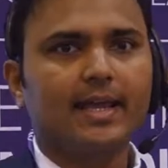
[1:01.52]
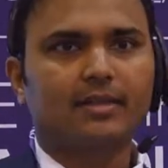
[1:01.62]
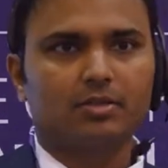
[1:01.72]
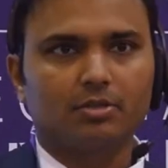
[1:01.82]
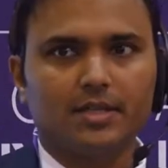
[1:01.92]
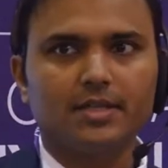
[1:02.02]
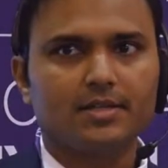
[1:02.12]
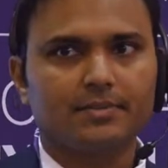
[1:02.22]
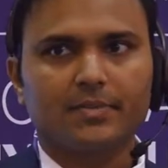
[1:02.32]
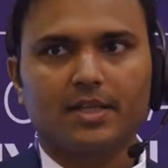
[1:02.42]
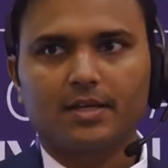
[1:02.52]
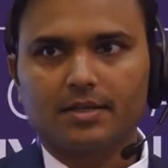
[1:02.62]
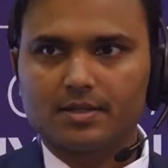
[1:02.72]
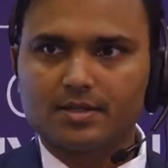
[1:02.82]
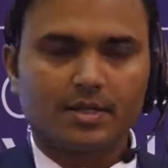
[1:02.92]
categories. There
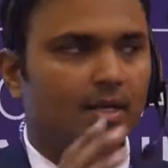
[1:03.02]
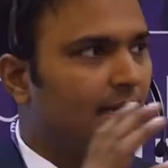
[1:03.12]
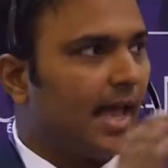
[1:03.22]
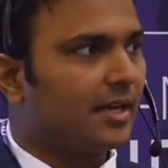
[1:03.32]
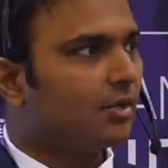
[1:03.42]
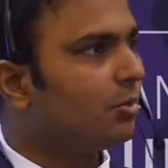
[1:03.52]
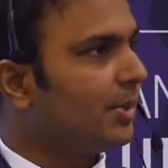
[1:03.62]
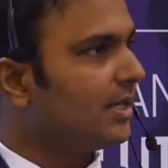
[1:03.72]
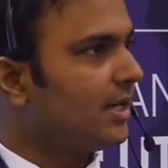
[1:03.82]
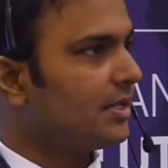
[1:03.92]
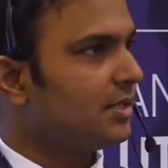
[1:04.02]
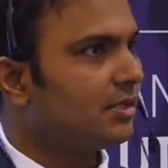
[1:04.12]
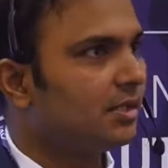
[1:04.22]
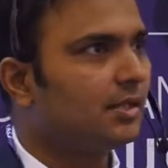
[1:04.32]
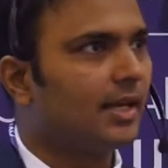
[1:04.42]
is anaerobic
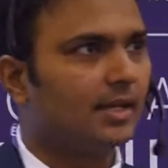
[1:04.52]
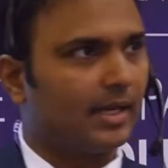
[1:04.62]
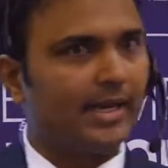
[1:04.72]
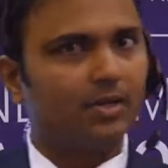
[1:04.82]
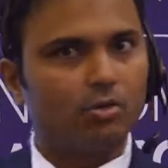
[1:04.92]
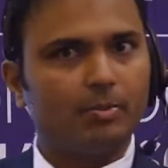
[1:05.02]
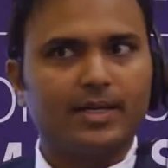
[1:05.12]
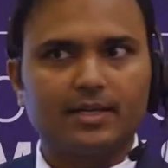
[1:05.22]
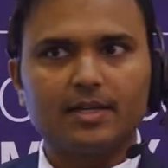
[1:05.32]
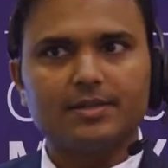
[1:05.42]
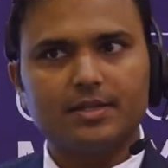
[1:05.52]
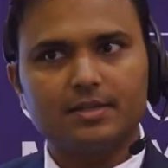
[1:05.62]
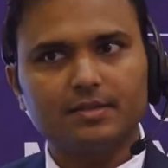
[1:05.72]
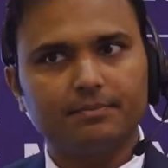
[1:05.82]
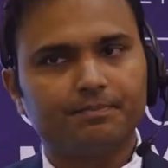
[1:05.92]
digestion and aerobic
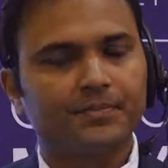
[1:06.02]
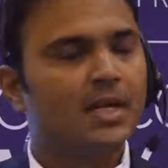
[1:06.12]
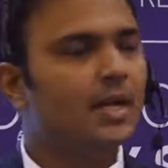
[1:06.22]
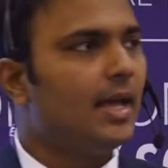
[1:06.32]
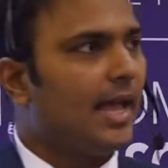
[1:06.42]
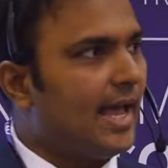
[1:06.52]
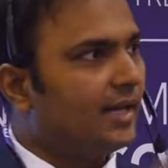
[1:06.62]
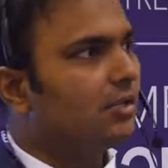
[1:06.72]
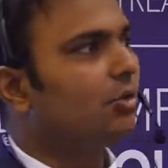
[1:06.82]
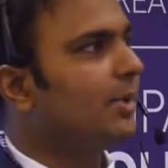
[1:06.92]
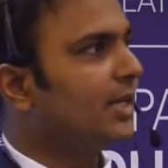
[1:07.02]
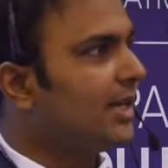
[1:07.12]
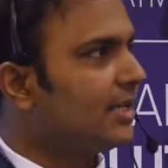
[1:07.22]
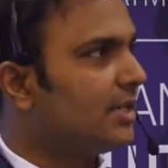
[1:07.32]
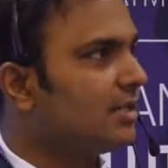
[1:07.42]
digestion. Anaerobic
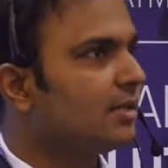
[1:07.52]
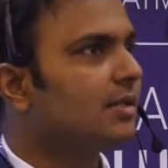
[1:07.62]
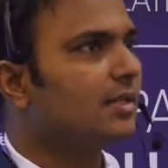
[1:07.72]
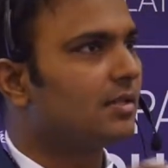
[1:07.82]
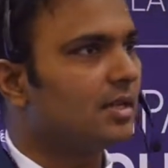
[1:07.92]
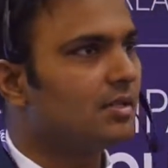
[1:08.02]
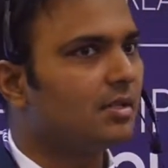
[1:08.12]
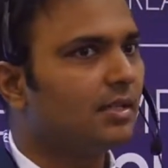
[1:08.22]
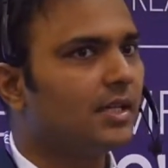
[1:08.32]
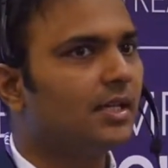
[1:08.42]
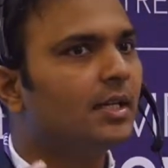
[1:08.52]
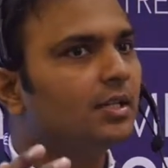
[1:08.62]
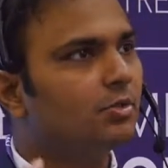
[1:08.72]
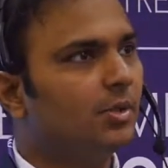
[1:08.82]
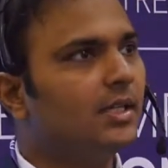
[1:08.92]
digestion is essentially
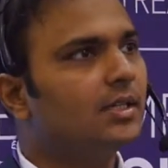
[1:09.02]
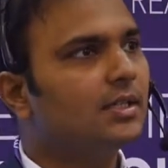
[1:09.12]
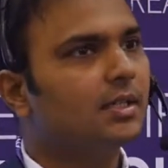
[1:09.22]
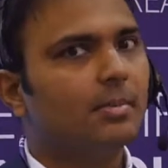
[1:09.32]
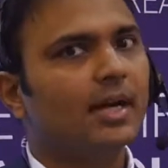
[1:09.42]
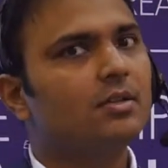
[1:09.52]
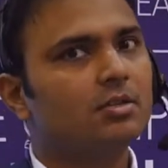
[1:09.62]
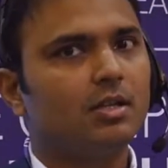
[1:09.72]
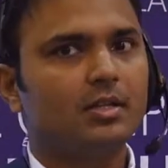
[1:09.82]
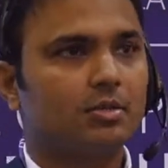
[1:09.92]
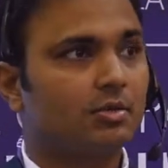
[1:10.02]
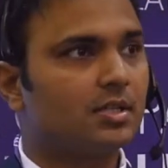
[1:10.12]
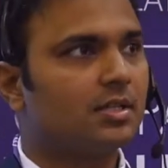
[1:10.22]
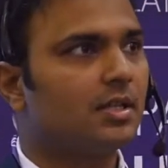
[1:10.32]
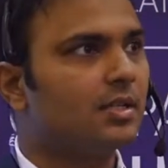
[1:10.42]
treating the biosolids or
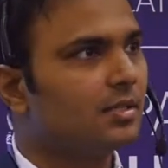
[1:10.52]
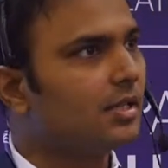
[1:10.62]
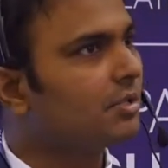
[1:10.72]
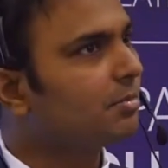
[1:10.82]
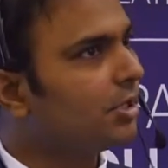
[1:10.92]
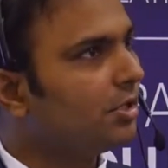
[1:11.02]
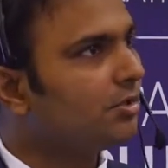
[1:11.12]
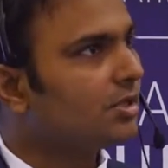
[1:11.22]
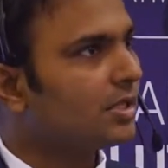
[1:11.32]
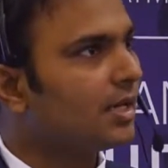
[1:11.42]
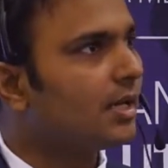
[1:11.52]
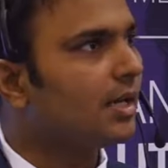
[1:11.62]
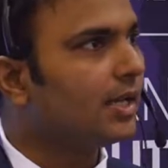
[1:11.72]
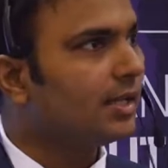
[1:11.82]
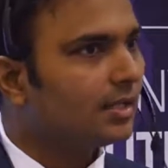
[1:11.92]
the sludge that's produced
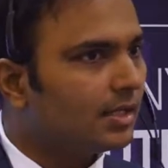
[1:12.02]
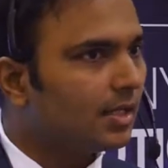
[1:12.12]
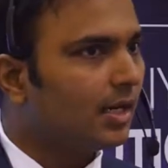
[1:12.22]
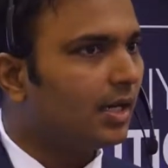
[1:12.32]
in